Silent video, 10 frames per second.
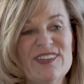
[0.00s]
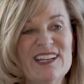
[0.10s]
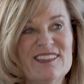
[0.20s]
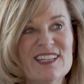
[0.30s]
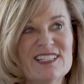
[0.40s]
If
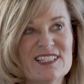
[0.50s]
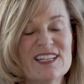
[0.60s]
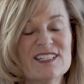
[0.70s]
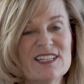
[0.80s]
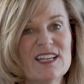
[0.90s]
anything, it
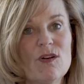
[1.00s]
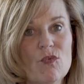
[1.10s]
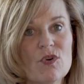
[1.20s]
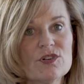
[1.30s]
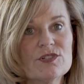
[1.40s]
tends to get
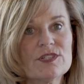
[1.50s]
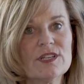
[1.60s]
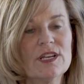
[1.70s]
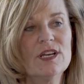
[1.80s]
worse.